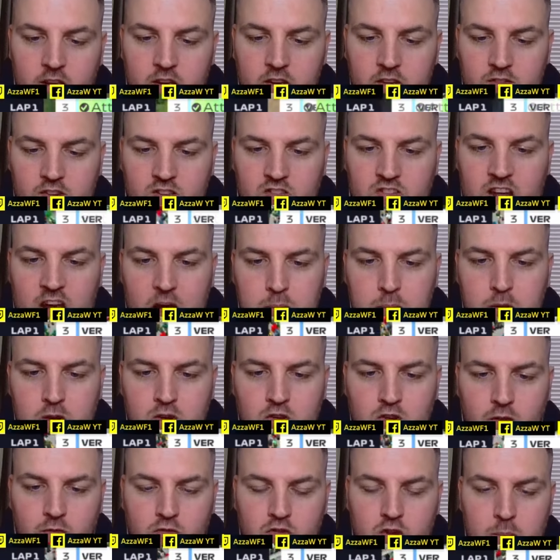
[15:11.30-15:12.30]

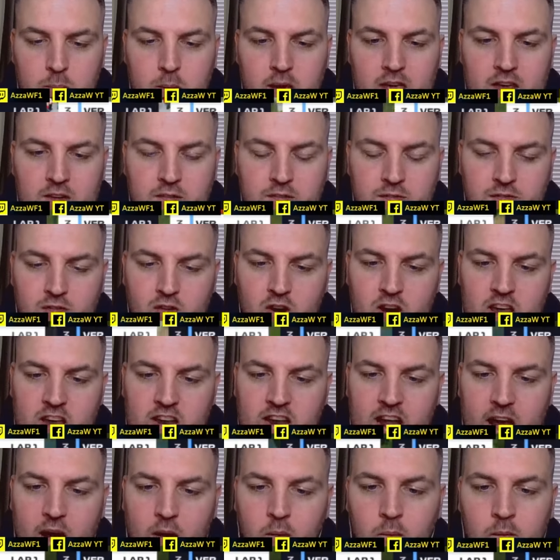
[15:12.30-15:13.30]
Verstappen's up to P three
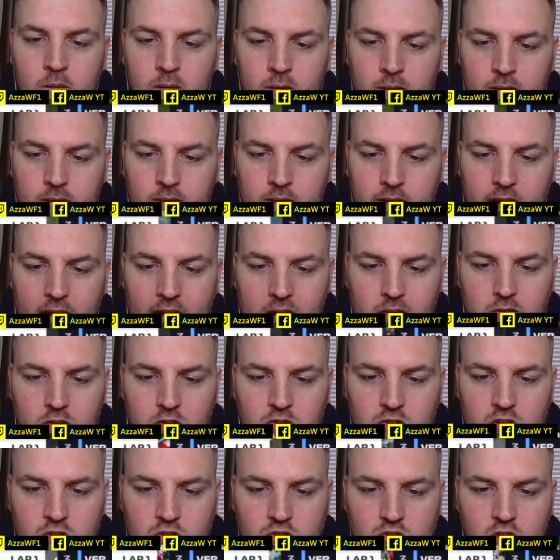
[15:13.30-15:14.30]
now.
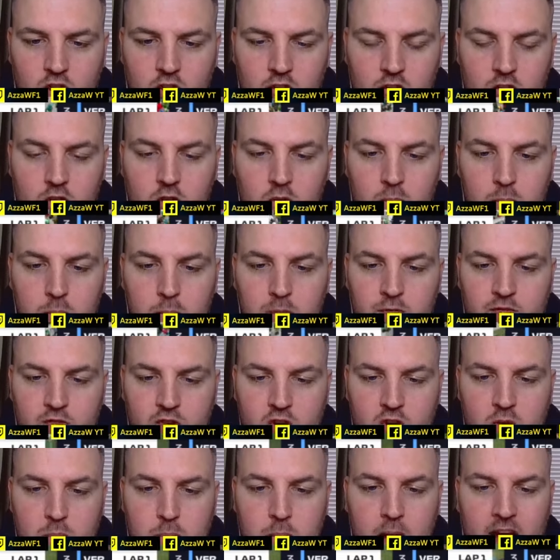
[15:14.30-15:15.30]
Hamilton trying to come
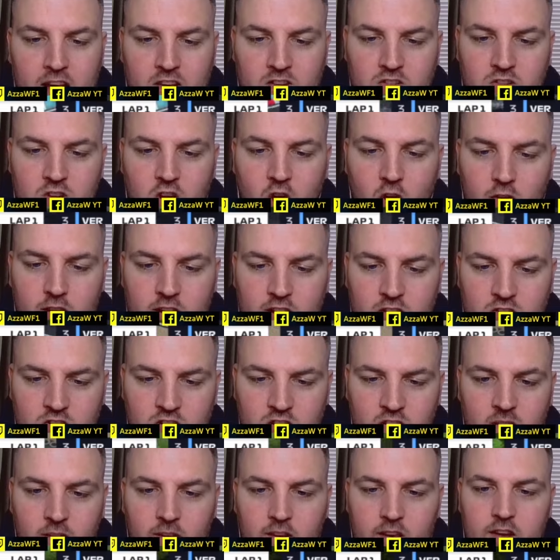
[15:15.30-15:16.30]
through past Norris,
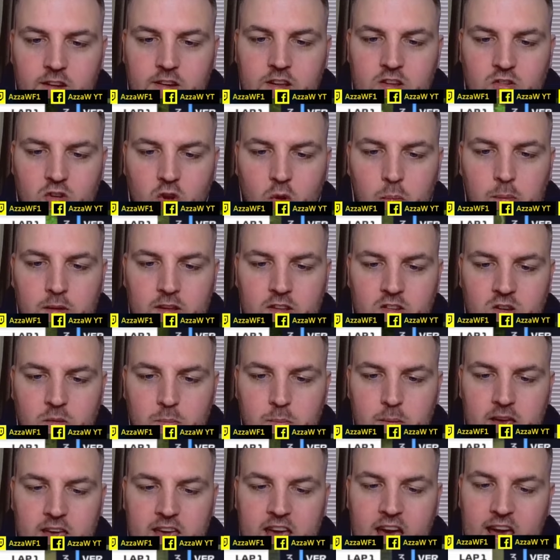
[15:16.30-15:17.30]
and he's up into
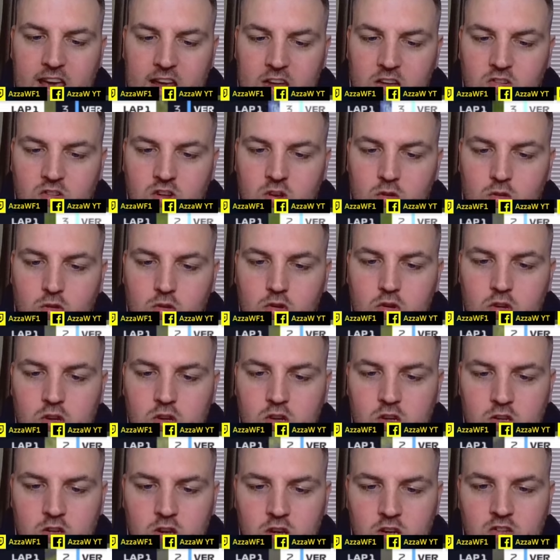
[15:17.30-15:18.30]
P eight. So
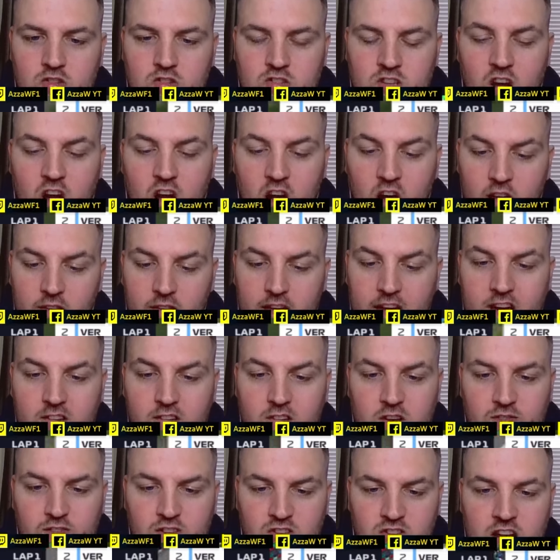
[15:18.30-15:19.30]
good, good start. There
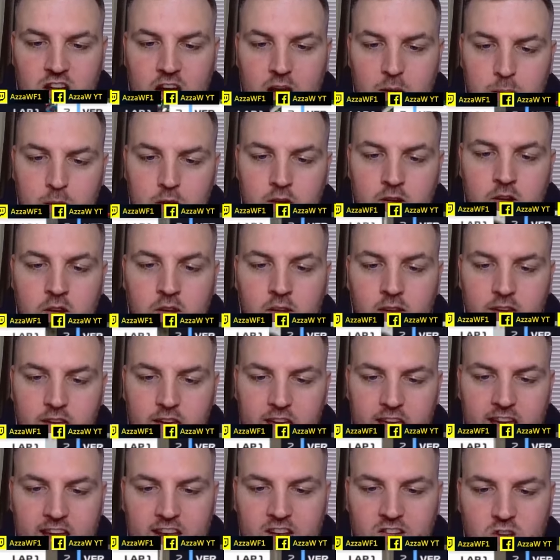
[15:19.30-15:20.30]
is Verstappen
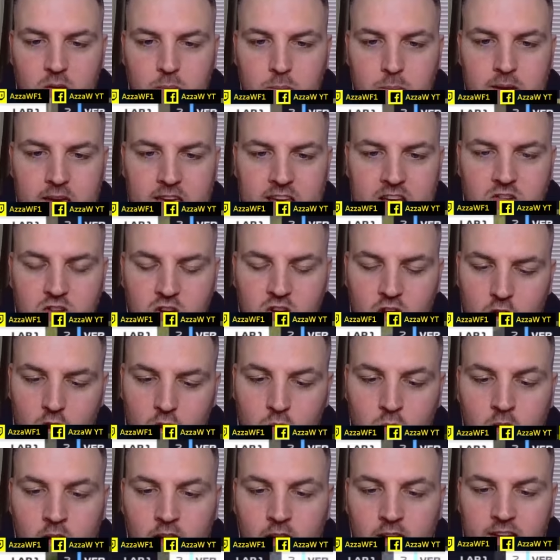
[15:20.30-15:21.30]
into P
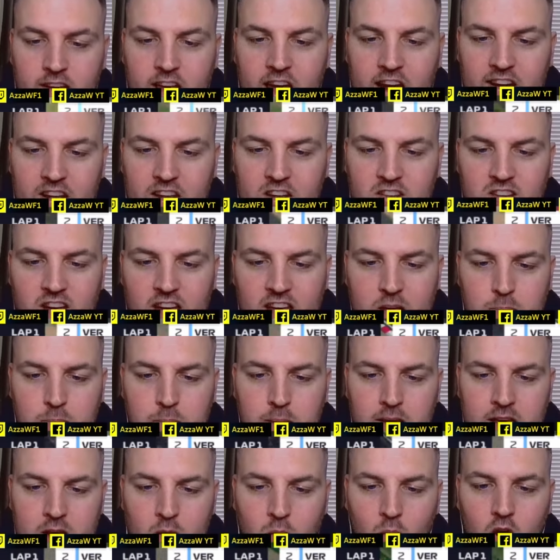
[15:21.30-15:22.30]
two. Can he take
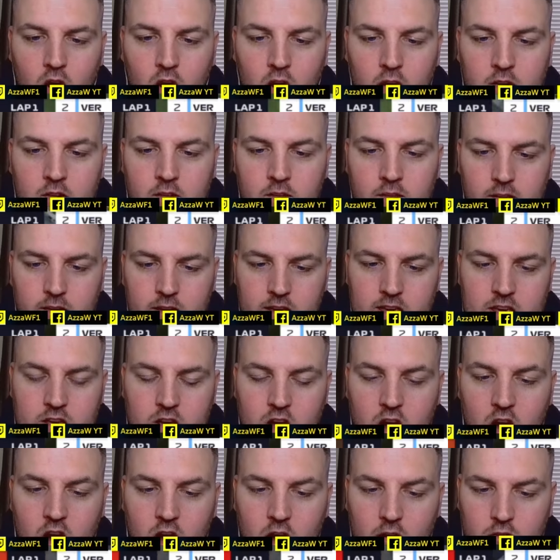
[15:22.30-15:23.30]
P one? He
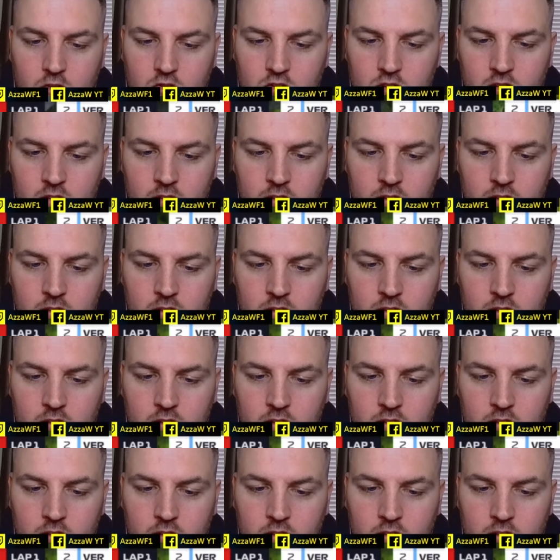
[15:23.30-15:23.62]
can't.